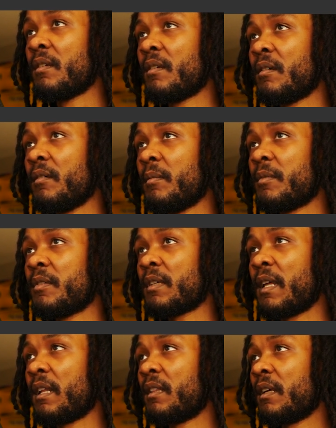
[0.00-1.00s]
Whoops, gotta
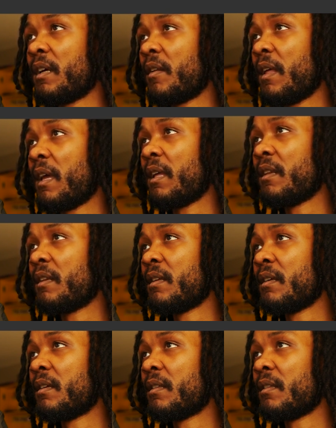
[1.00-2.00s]
click on that.
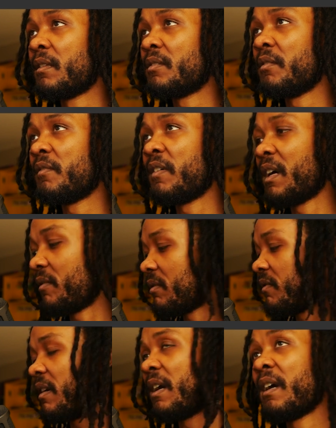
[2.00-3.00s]
Let's do 5 with
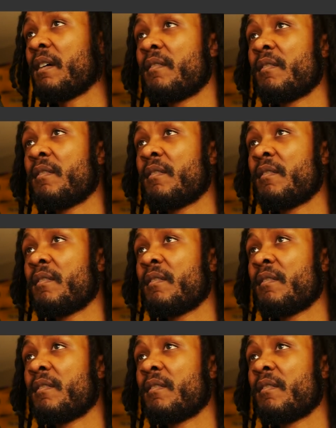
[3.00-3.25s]
5.